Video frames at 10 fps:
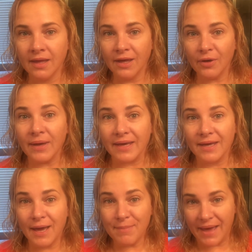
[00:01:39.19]
Okay,
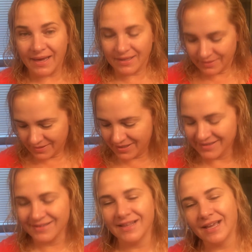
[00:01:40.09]
I'm back.
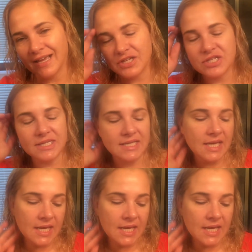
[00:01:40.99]
I actually